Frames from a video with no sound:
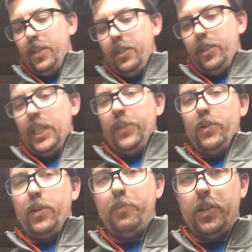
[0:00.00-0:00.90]
They give
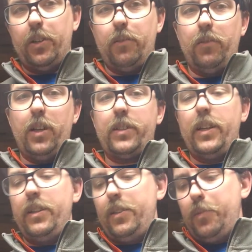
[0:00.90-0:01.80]
you a bottle of
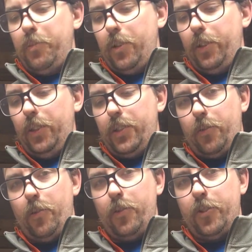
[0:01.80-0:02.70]
Loctite to put on these
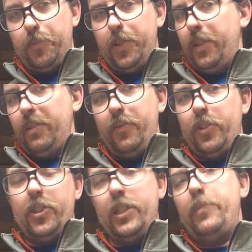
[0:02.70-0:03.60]
screws, but
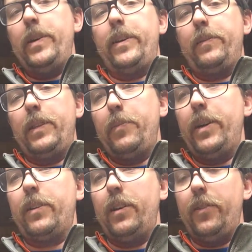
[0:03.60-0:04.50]
eventually they
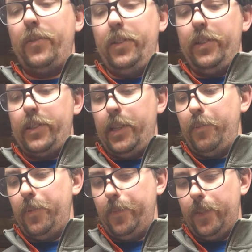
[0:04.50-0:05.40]
back off and they slip.
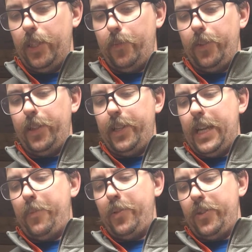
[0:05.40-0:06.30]
And then when that
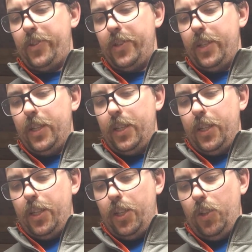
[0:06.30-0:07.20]
happens,
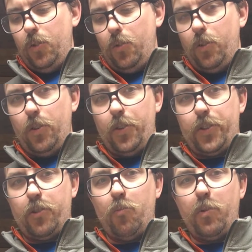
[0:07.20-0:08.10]
your
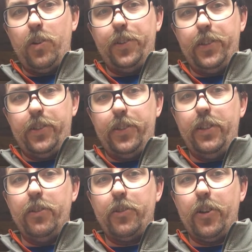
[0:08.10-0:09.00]
scope rail does the
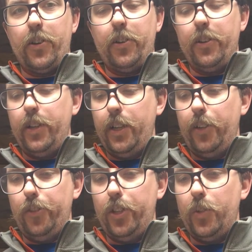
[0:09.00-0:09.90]
teeter-totter,
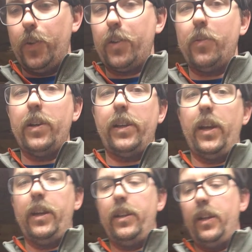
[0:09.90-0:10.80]
and then you wonder why you
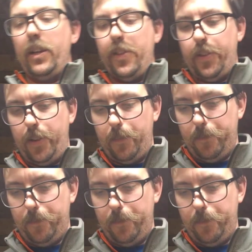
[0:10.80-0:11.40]
can't hit anything.